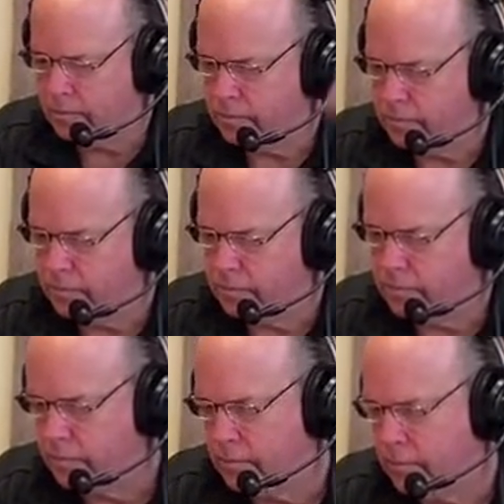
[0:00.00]

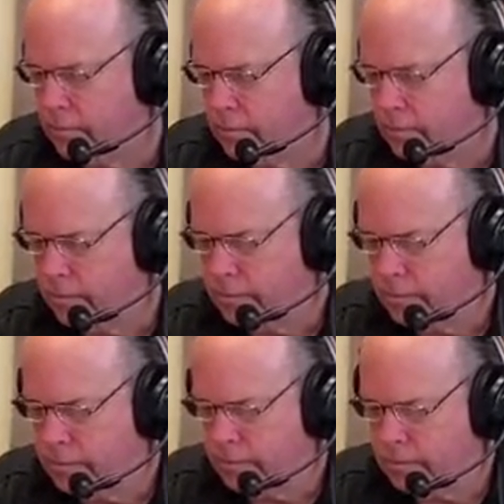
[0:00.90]

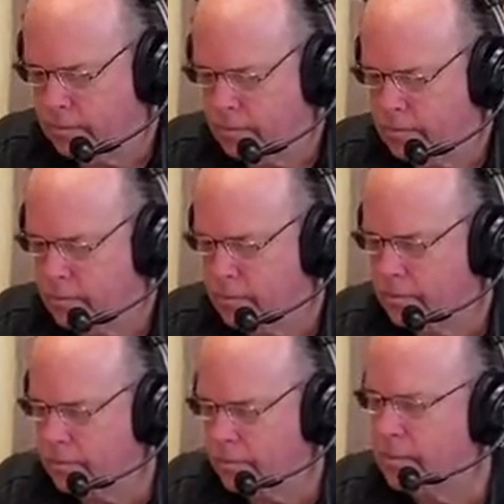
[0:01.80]

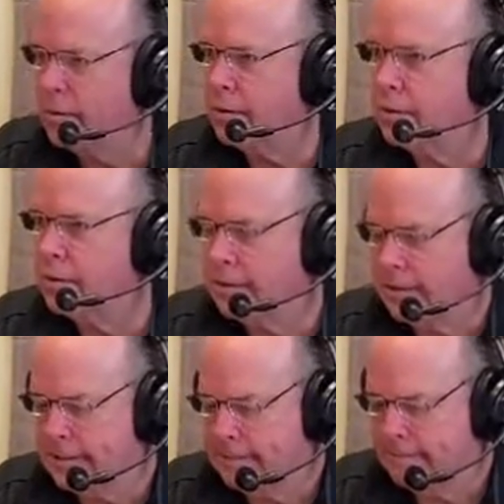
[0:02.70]

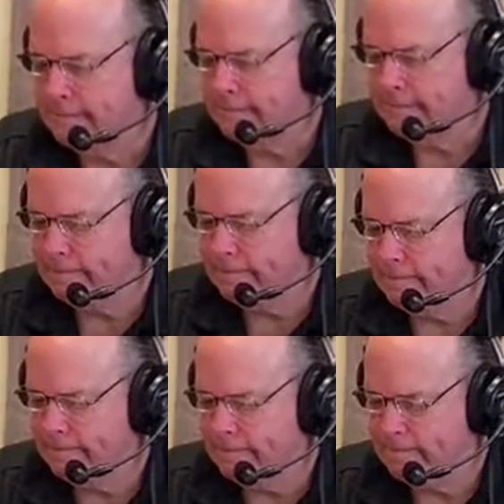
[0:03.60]

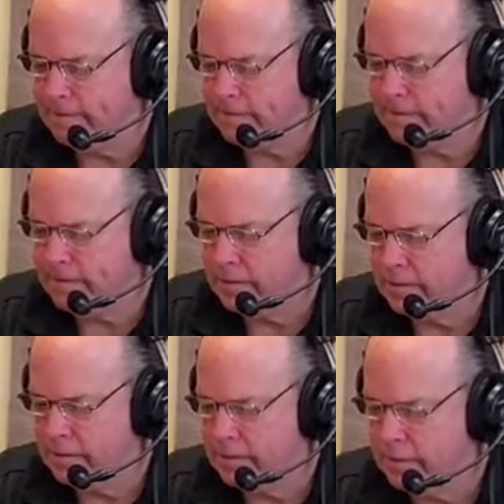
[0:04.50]

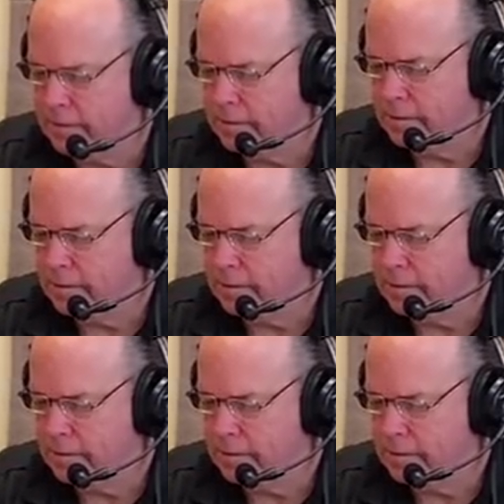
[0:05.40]
This person isn't speaking.